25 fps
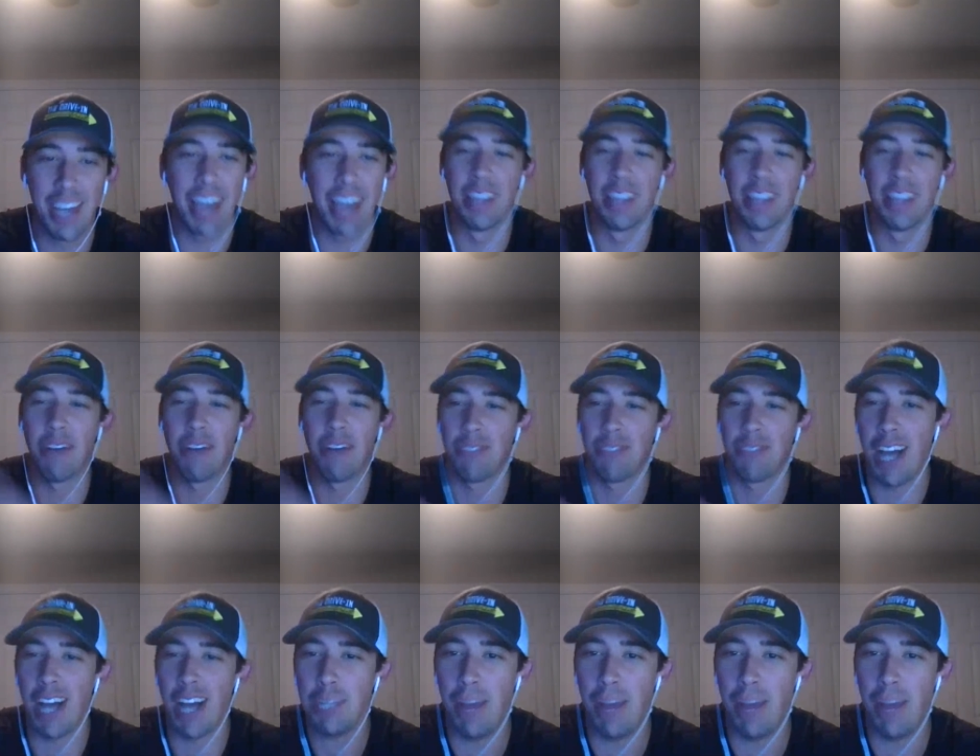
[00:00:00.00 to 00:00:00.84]
in that
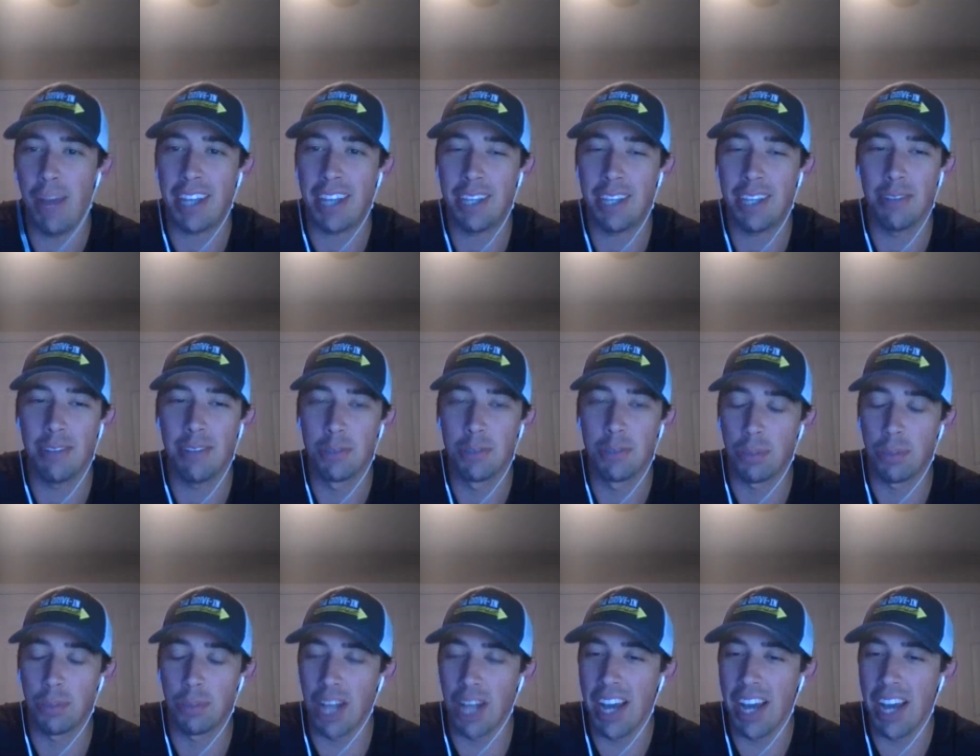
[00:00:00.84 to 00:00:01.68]
flashback he, he was
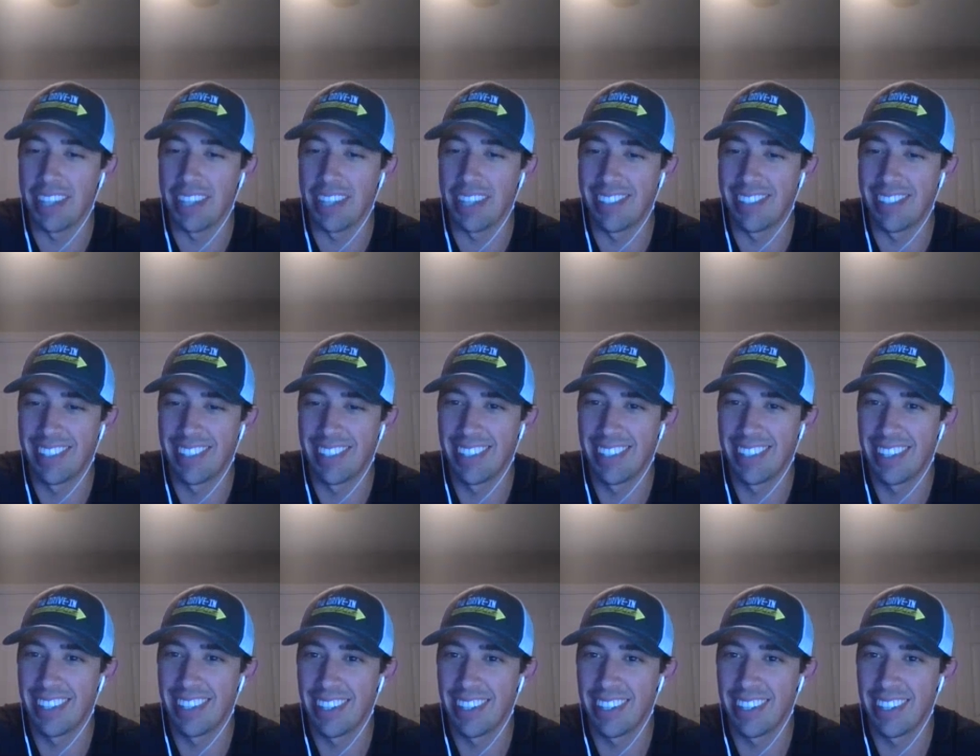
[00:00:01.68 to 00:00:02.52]
blind.
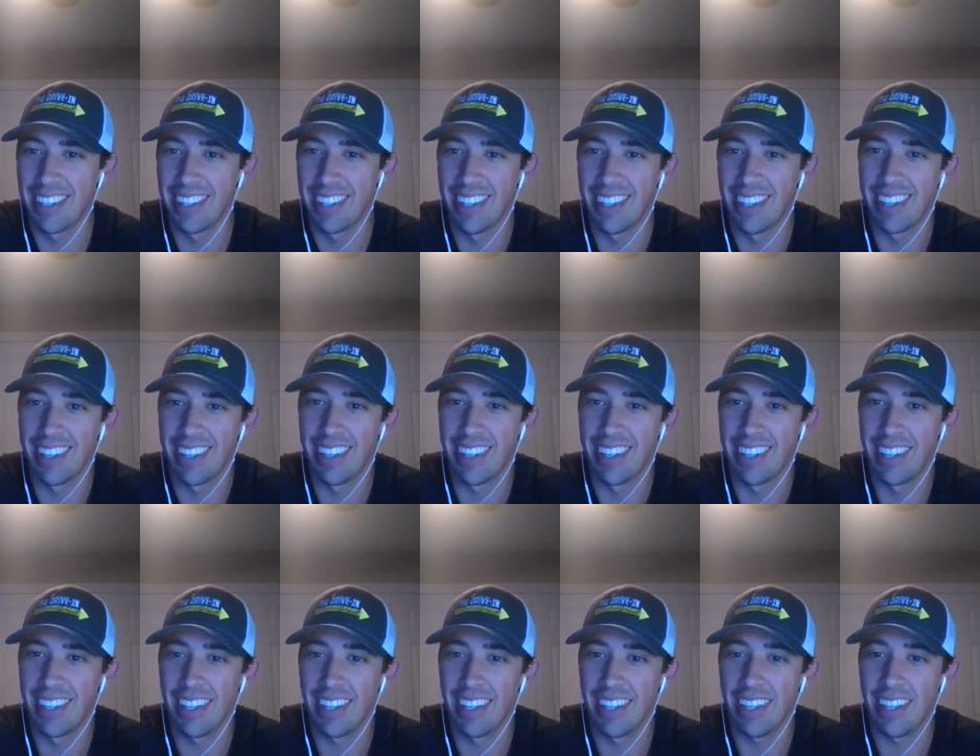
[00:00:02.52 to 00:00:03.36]
Was he?
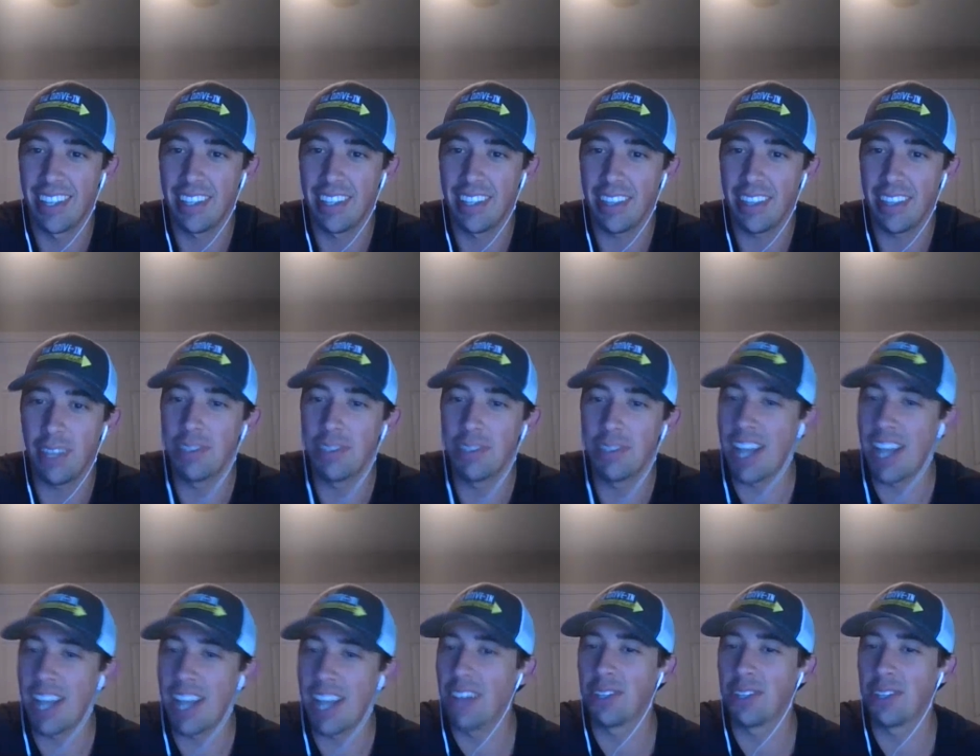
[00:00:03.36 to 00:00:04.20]
He was
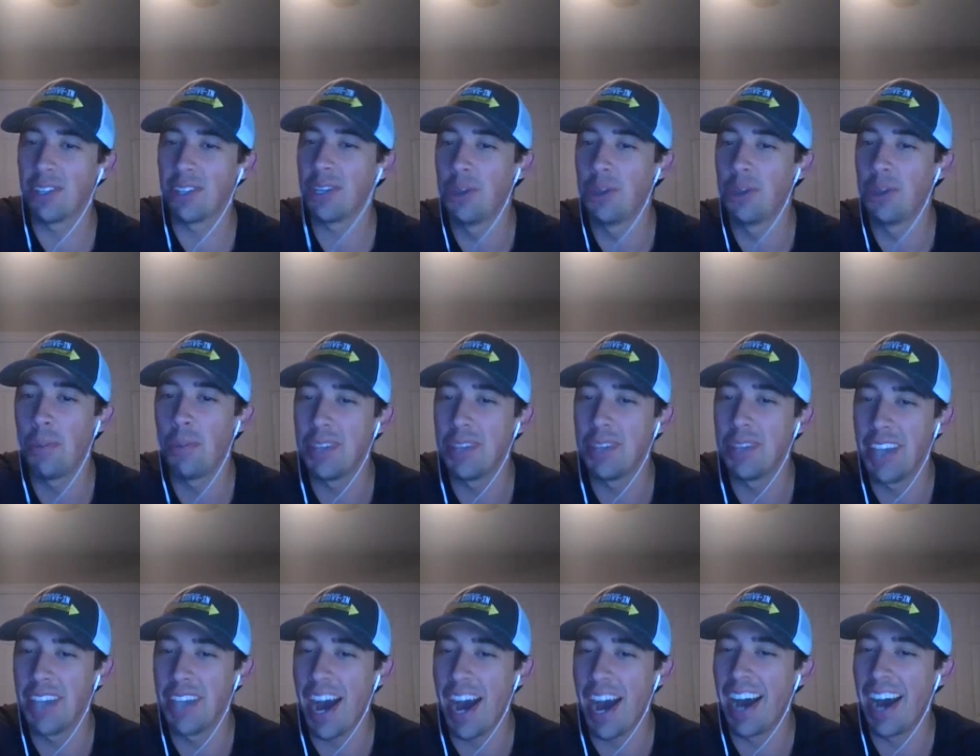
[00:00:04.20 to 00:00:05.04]
not looking Coop in
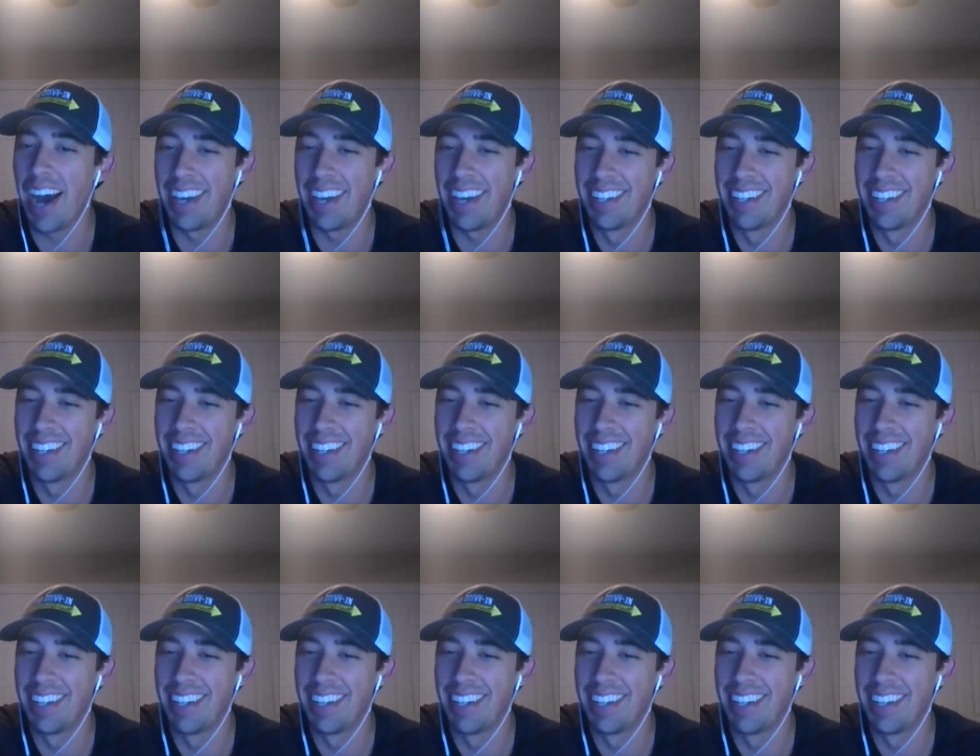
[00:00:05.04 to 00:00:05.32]
the eye.